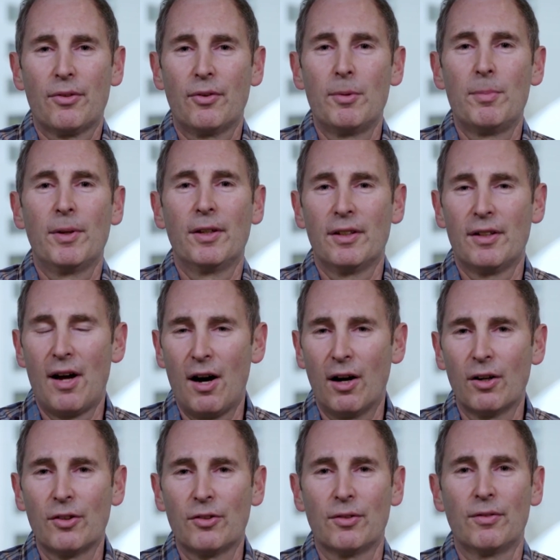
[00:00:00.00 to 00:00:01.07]
billion
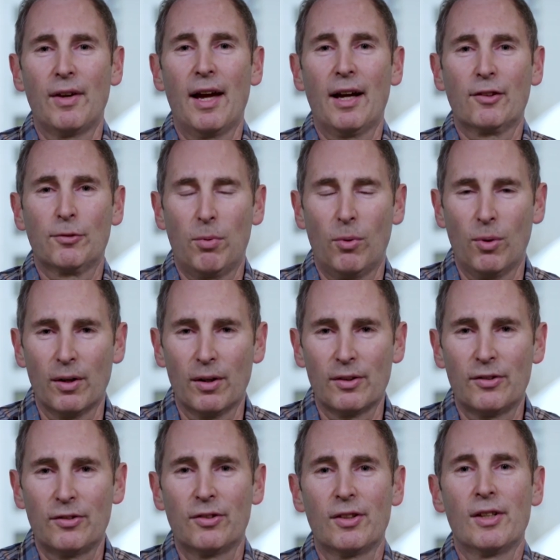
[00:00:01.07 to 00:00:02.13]
of
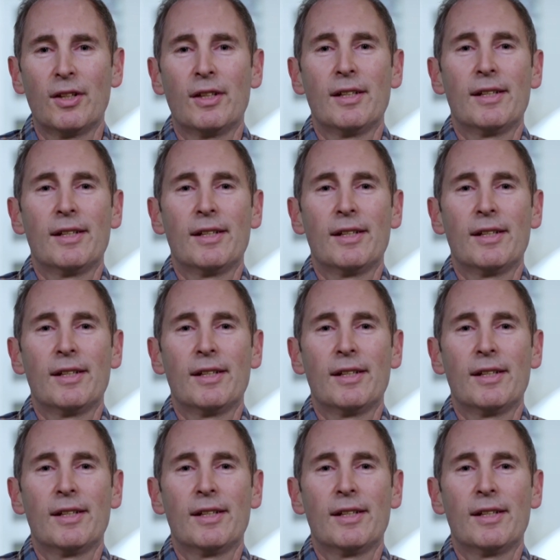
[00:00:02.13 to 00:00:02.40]
exports,